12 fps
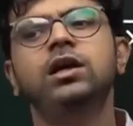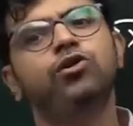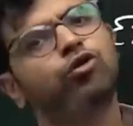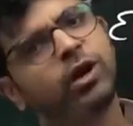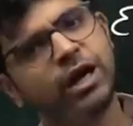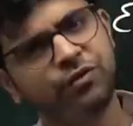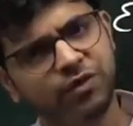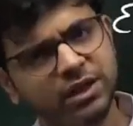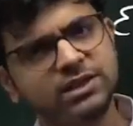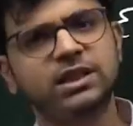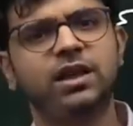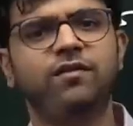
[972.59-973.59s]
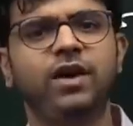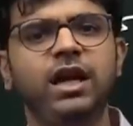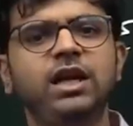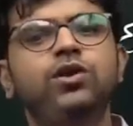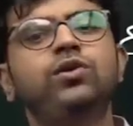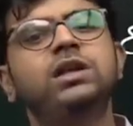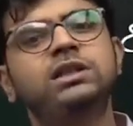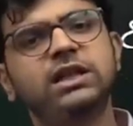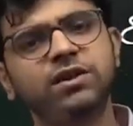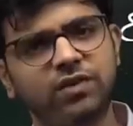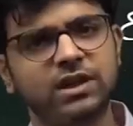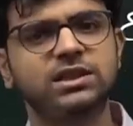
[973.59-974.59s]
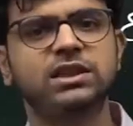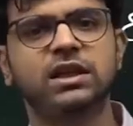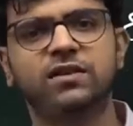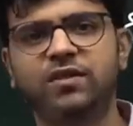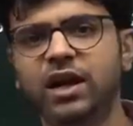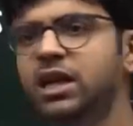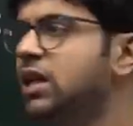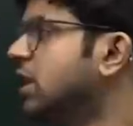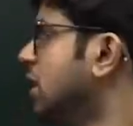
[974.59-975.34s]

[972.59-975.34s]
you get once in a while, you receive once in a while.